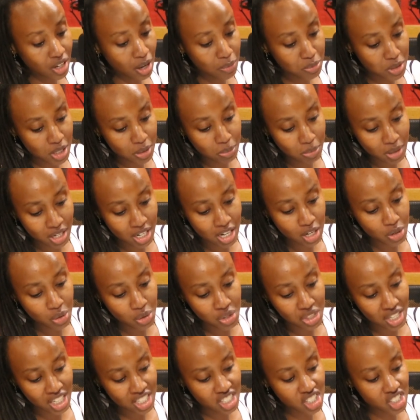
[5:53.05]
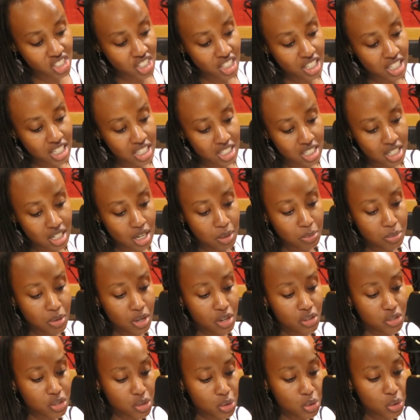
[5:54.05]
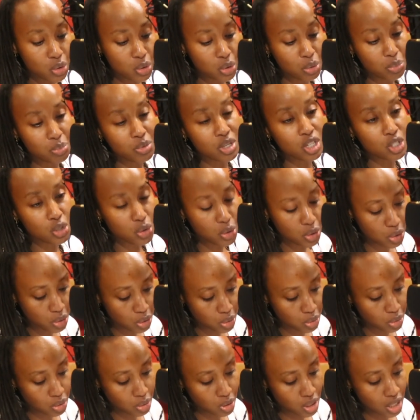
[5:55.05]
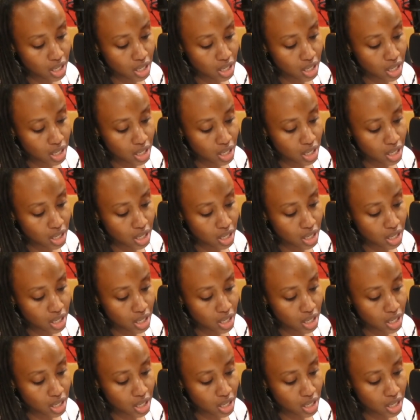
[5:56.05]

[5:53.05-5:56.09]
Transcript: Captain Barago 30 shillings and a pair of shoes to bring to you.